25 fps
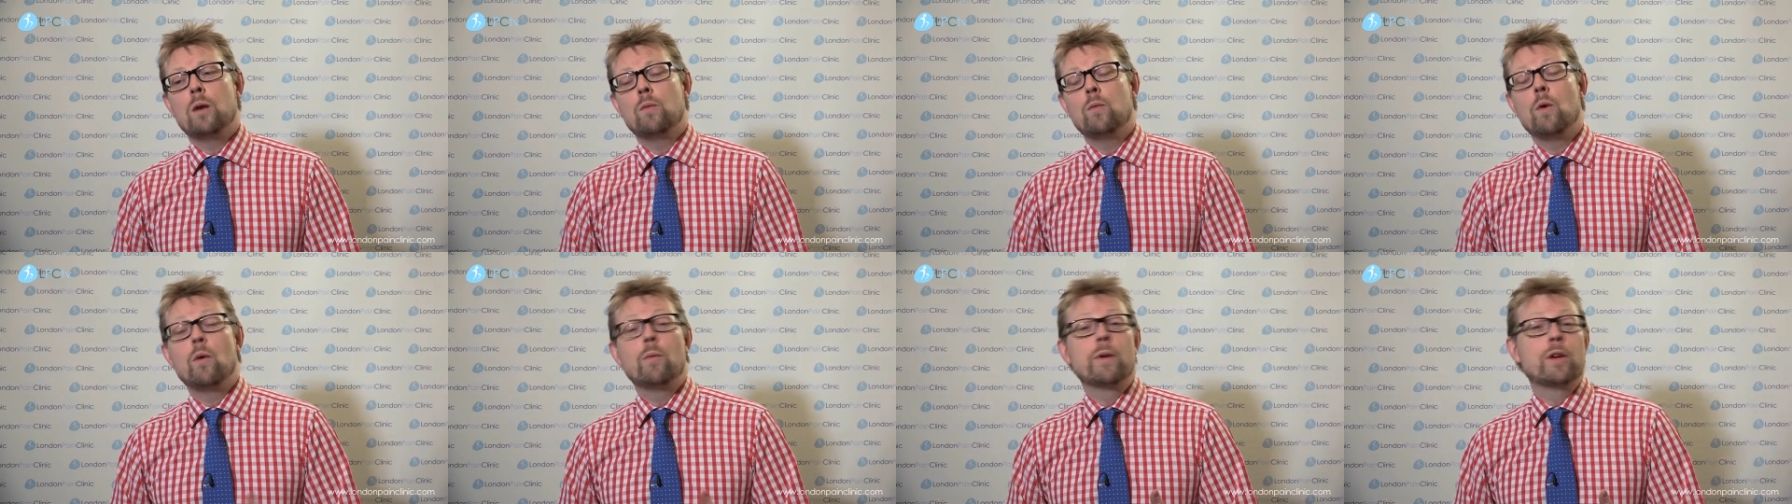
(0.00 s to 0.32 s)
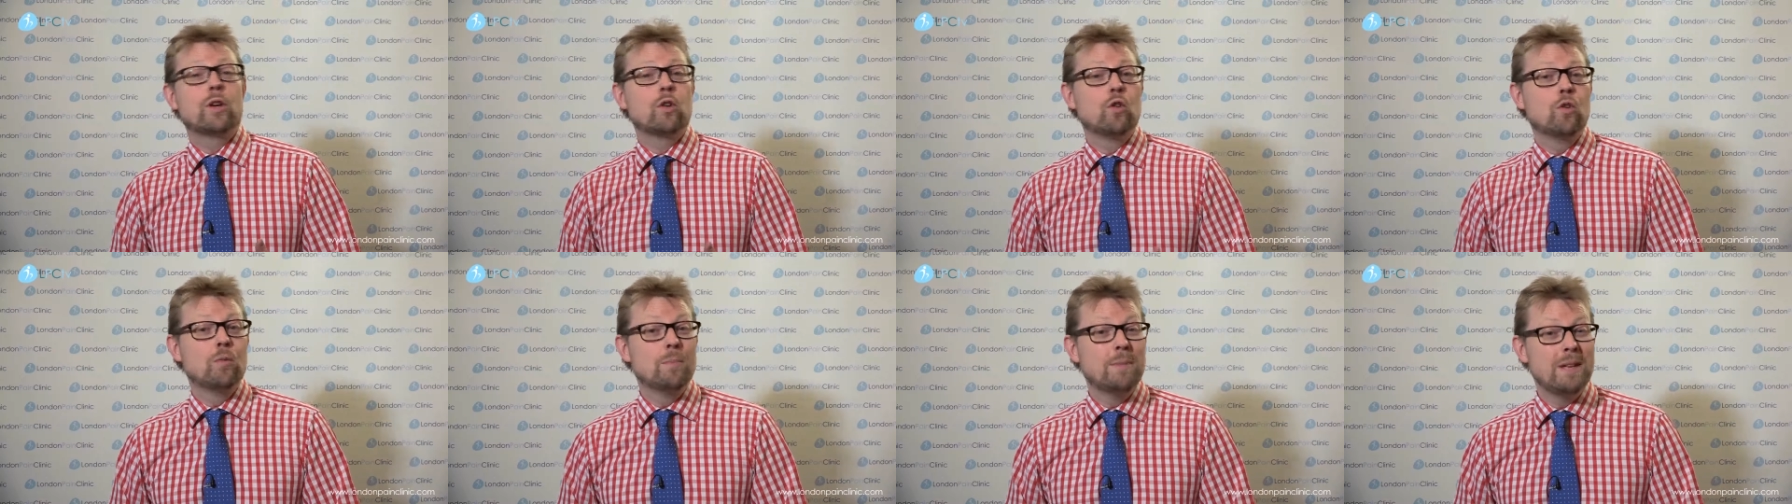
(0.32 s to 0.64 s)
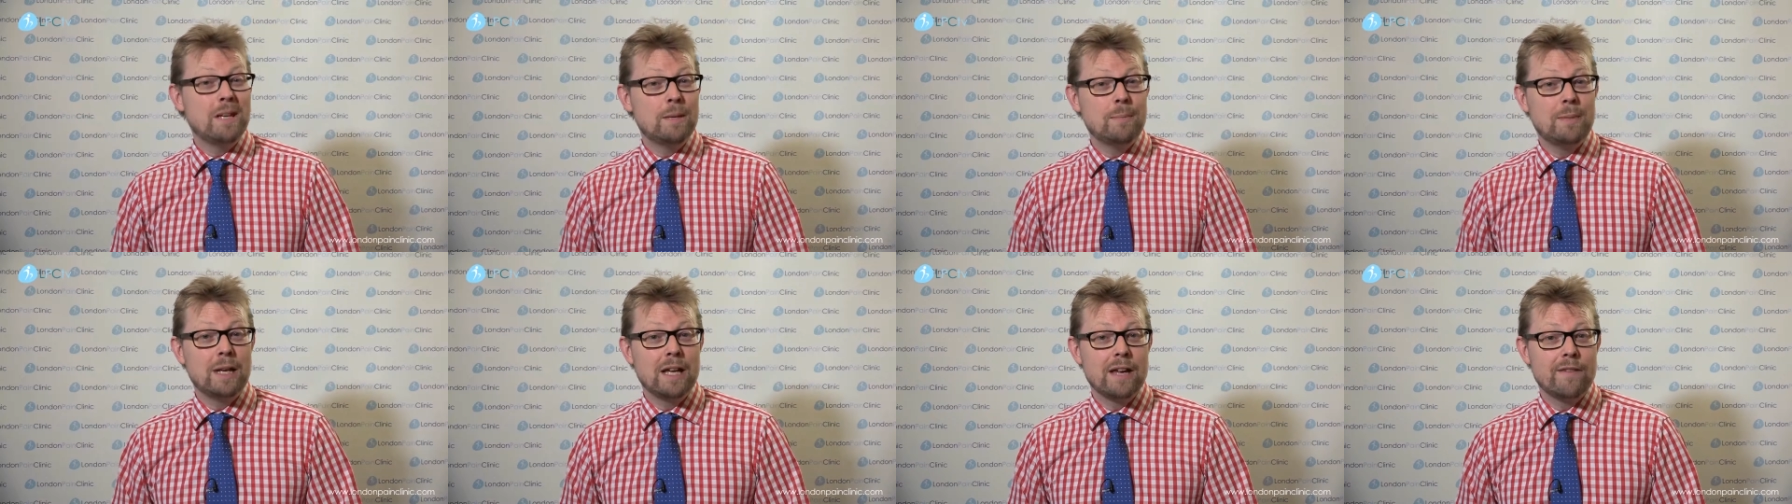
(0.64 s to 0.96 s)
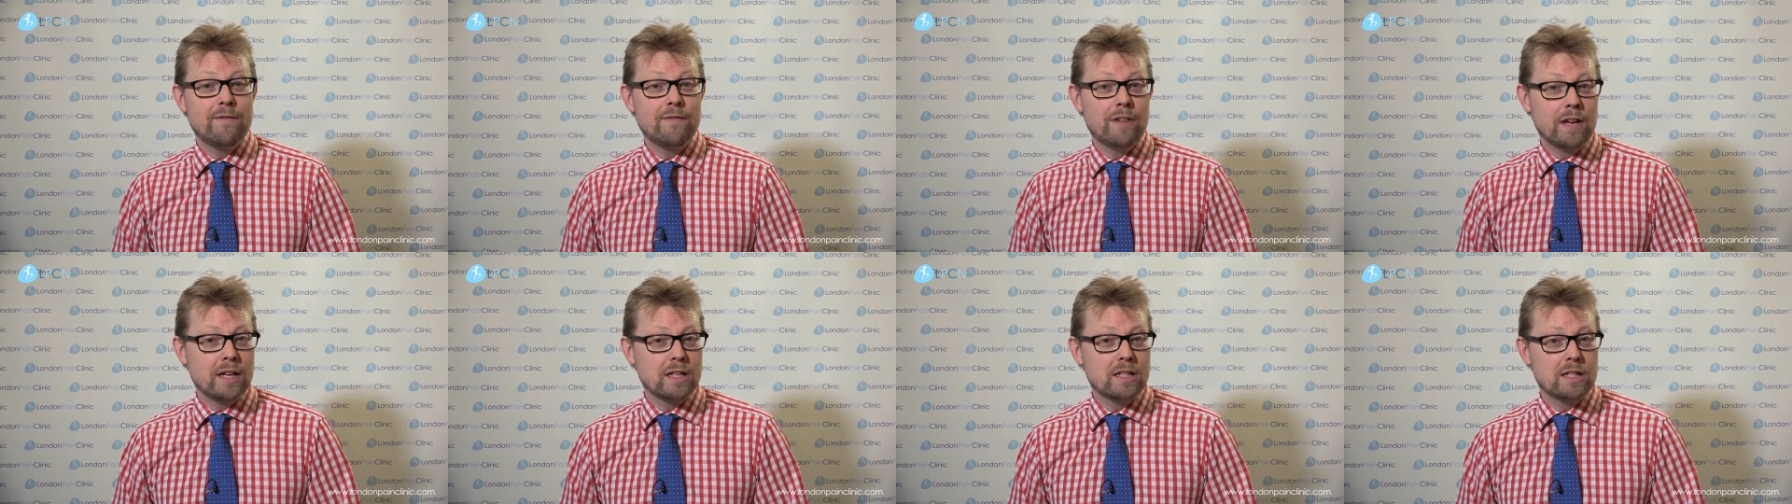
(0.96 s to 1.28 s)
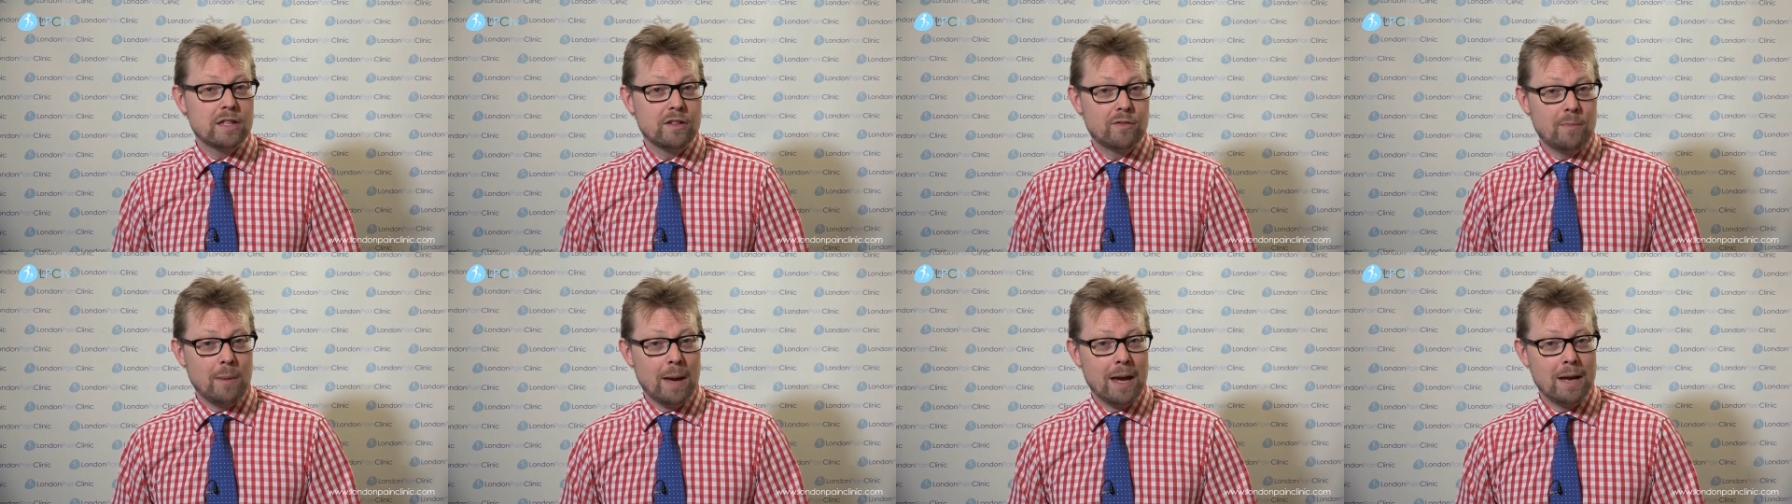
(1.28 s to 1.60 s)
what we call minimally
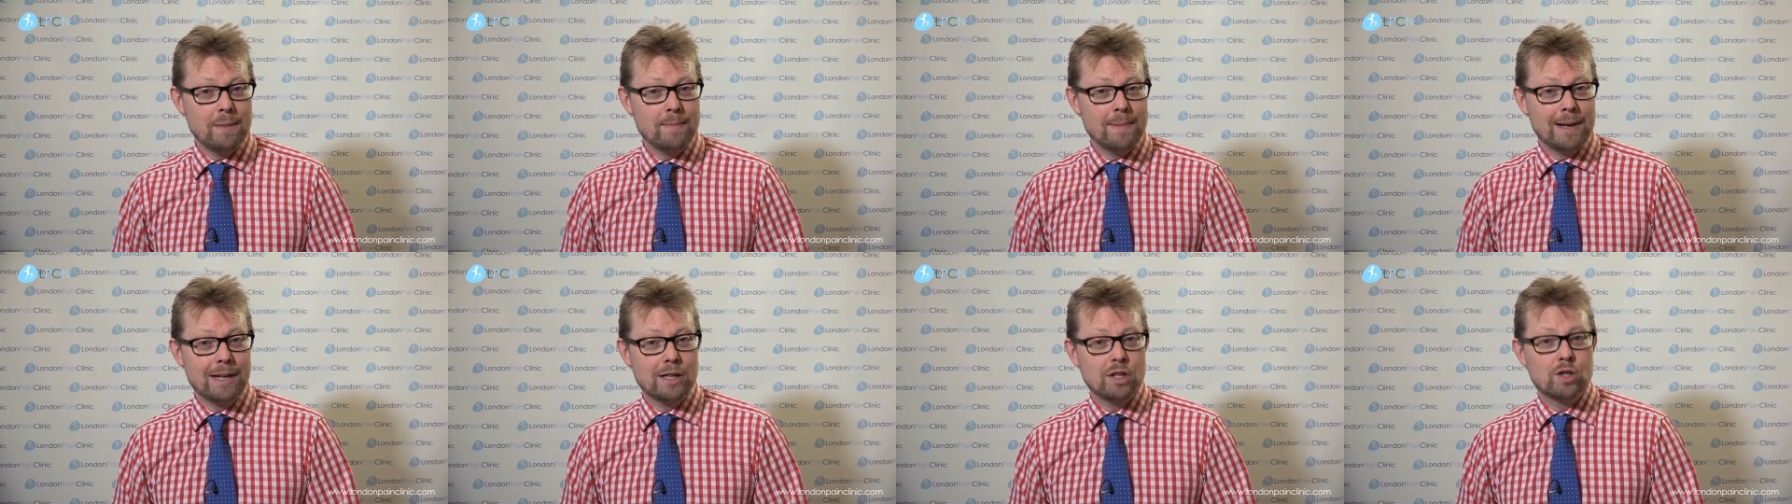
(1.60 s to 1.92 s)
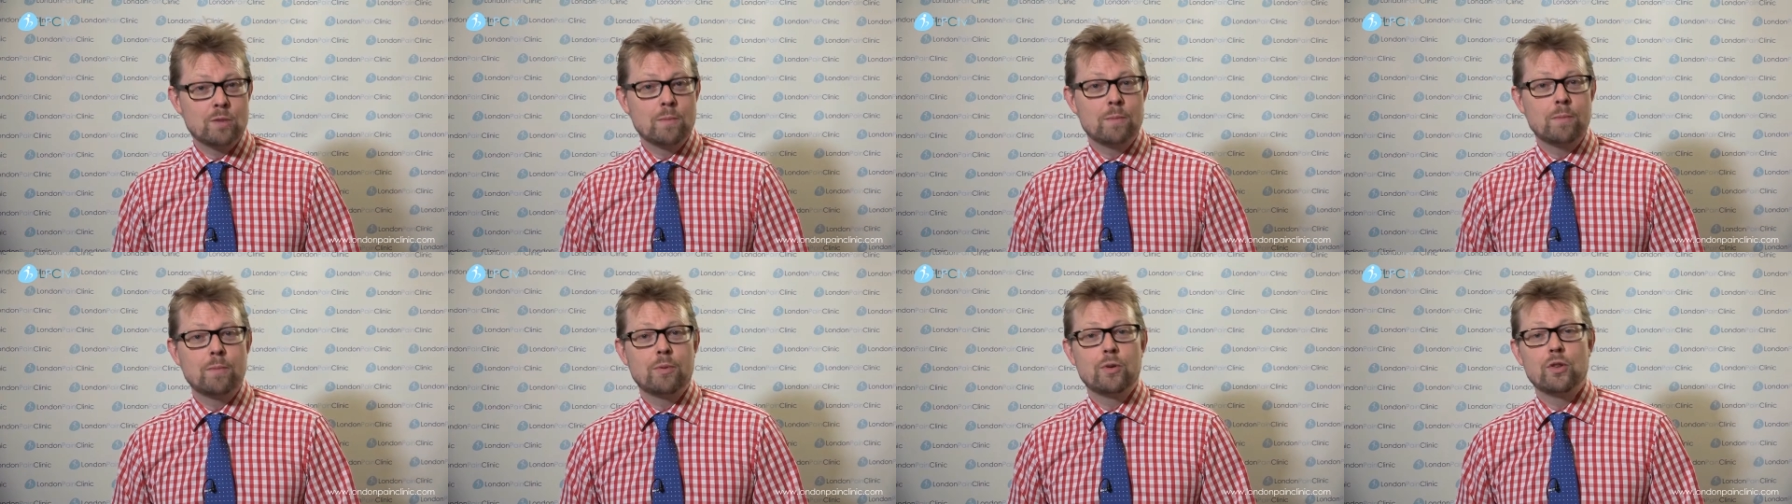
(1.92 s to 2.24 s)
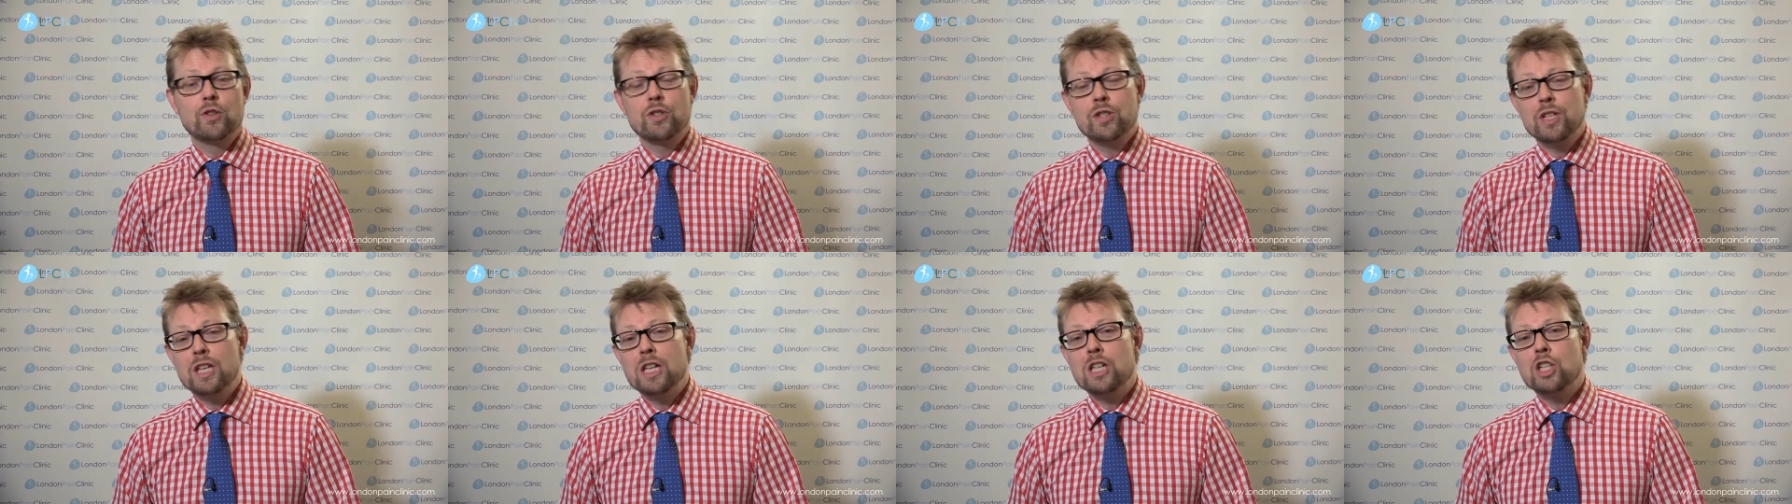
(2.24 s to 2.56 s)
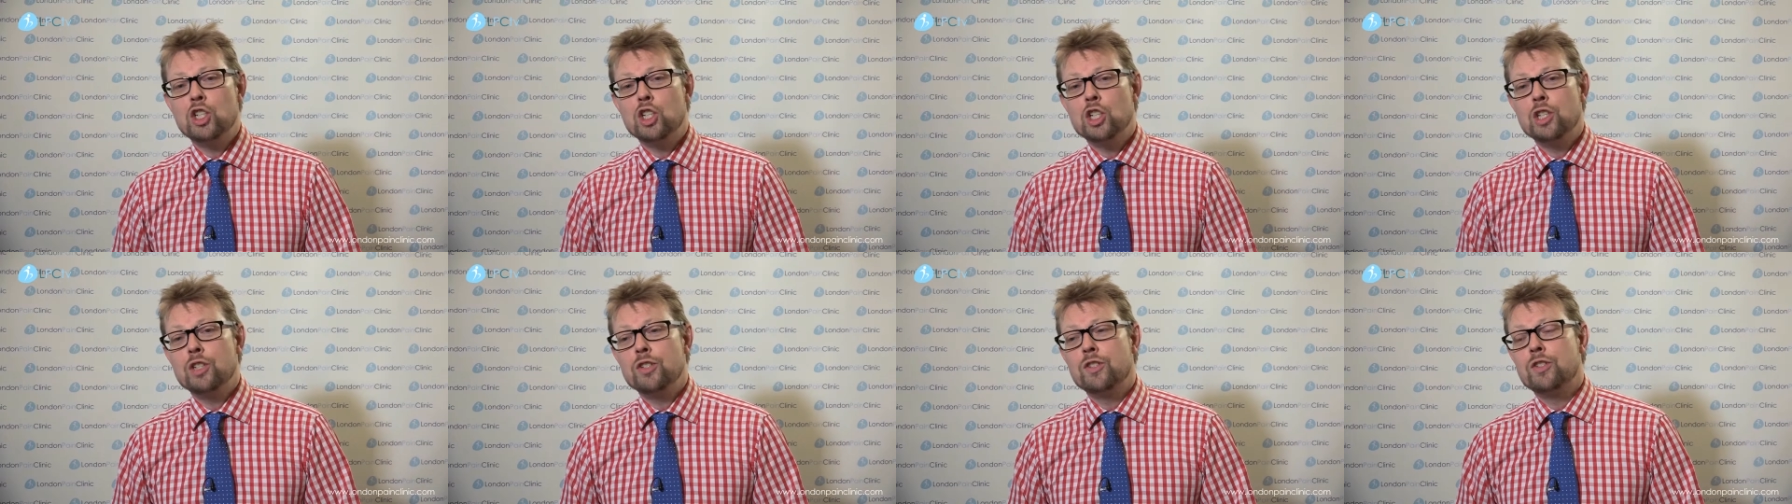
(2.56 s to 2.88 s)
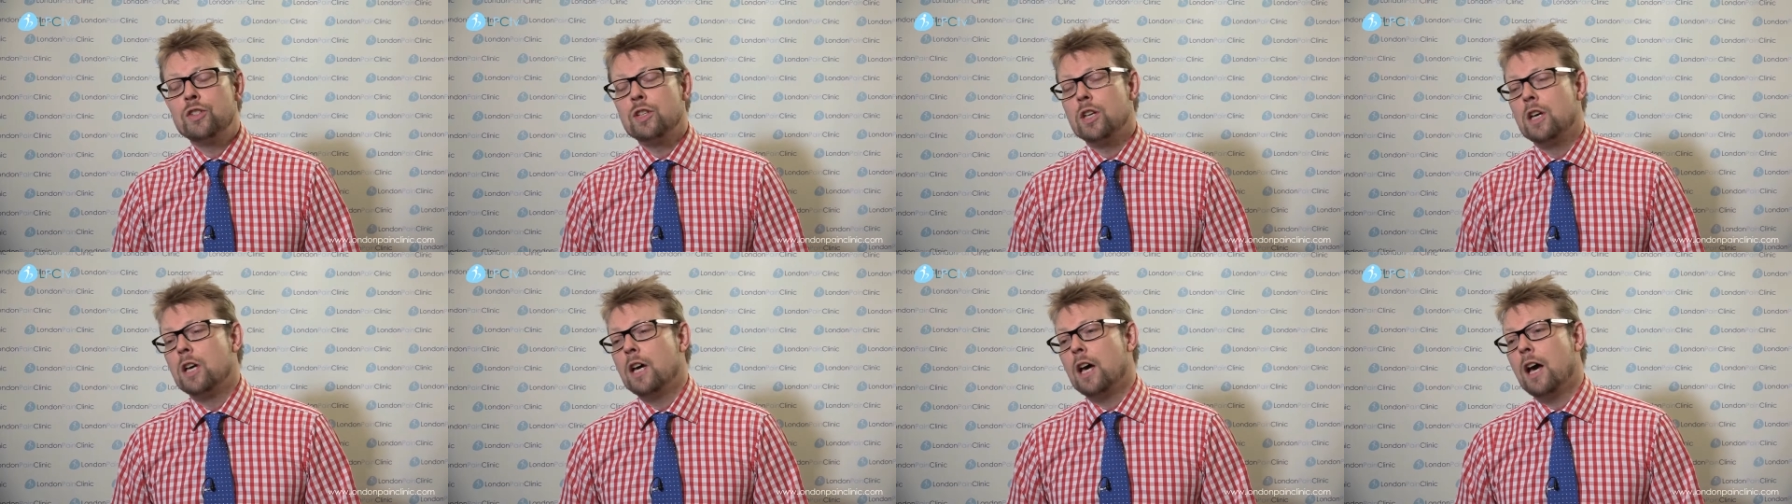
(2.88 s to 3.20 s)
invasive pain management
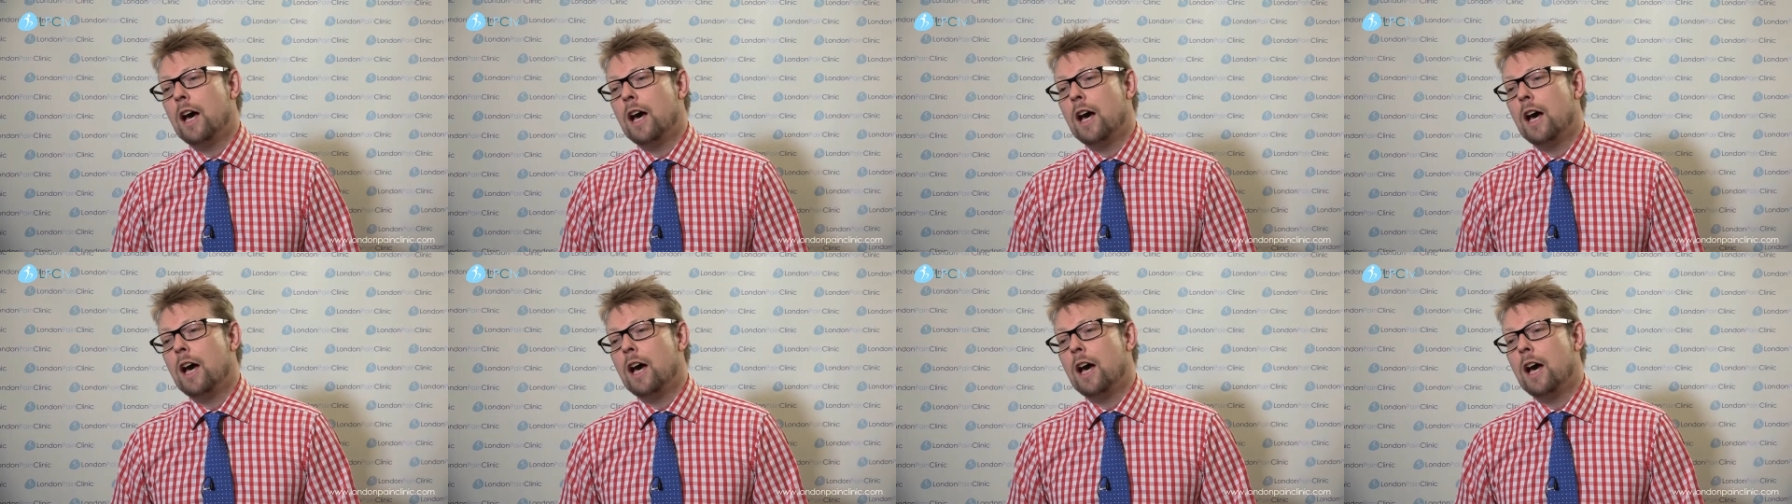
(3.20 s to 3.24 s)
procedures,